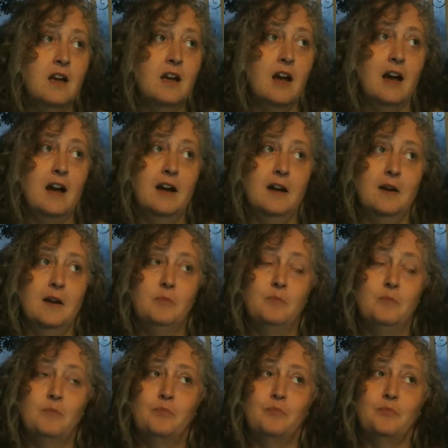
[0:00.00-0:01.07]
Um,
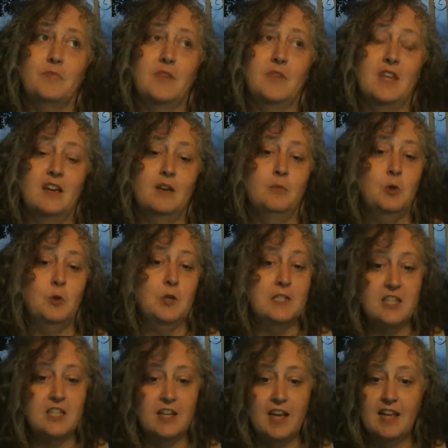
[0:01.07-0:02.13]

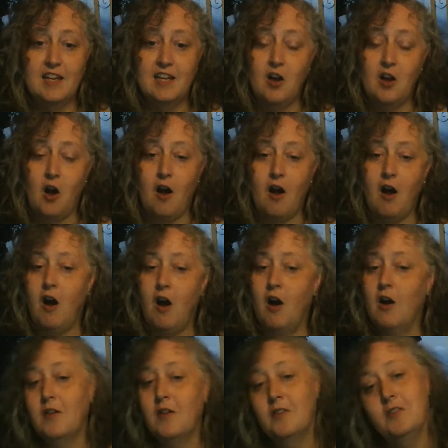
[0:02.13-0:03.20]
appreciating
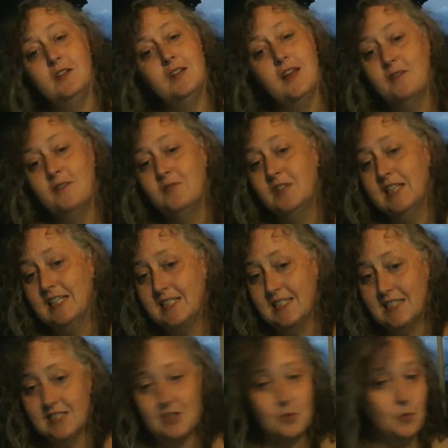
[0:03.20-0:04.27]
all the love that's
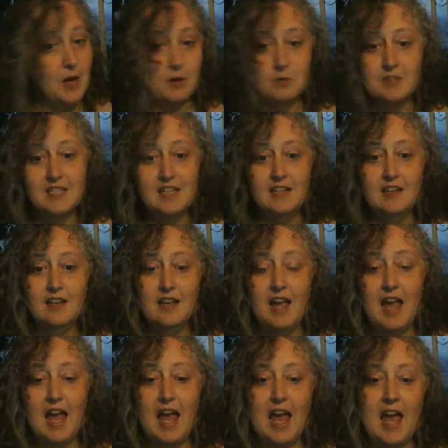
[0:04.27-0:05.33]
surrounding,
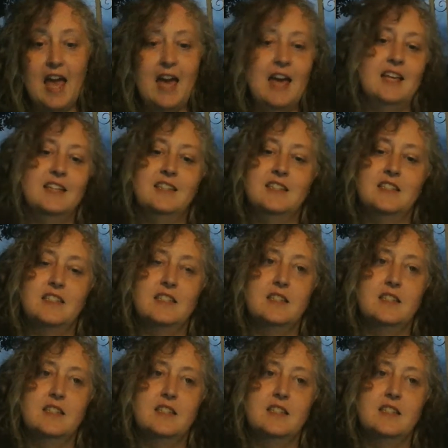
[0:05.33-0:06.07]
and